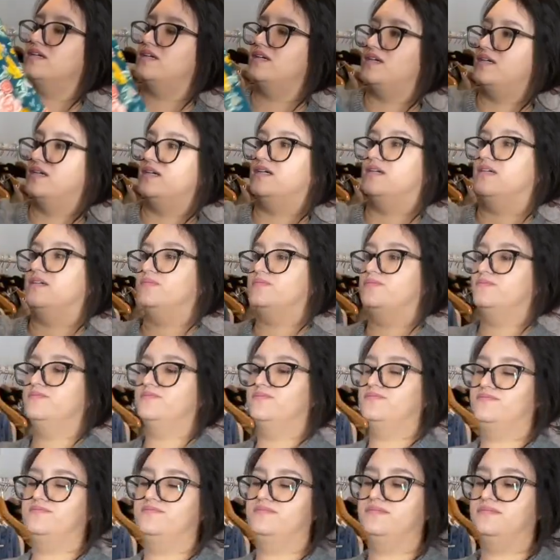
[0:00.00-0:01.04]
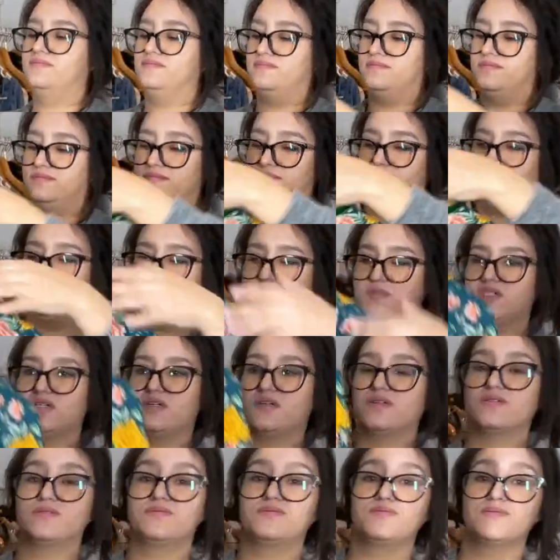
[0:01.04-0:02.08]
Um,
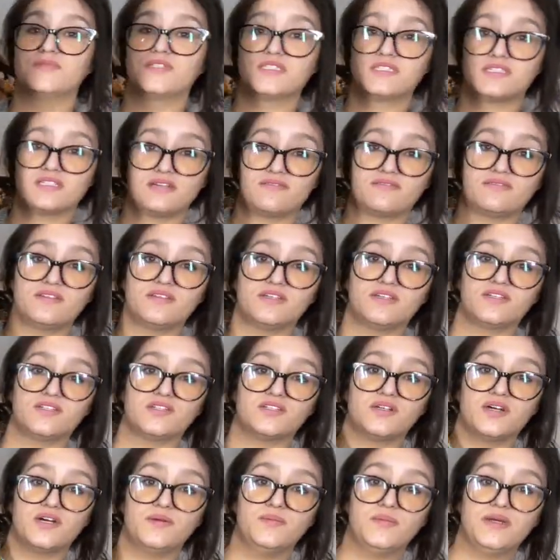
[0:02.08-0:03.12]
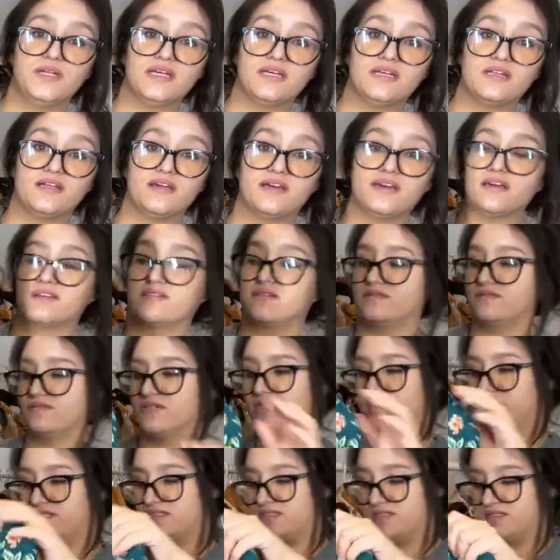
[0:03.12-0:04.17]
so this is definitely a, a mini length
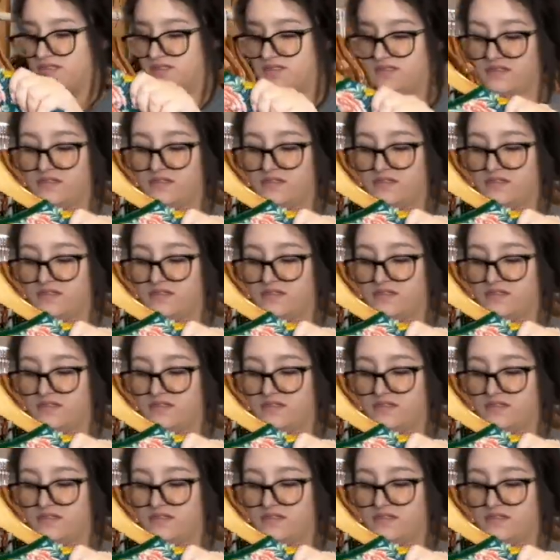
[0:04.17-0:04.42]
dress.